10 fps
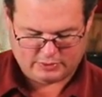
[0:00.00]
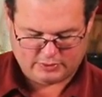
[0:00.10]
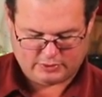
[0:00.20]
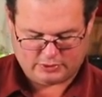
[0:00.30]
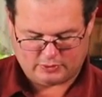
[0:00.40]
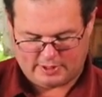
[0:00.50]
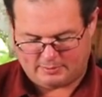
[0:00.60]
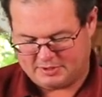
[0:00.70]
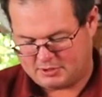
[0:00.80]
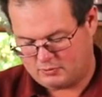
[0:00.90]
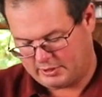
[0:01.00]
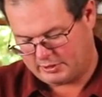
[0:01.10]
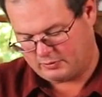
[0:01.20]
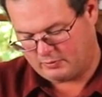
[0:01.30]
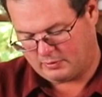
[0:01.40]
so I'm just going
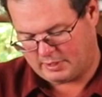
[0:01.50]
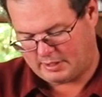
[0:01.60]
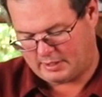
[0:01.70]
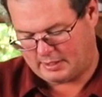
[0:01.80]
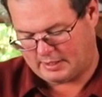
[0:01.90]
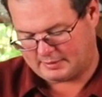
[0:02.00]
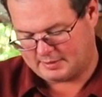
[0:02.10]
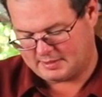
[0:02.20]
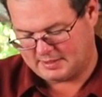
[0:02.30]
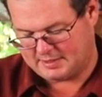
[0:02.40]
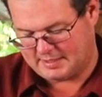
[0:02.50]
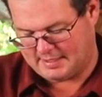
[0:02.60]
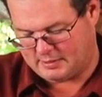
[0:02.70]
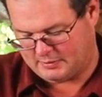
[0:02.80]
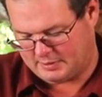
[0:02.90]
to cut the seeds
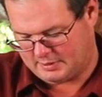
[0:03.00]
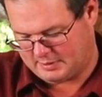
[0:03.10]
out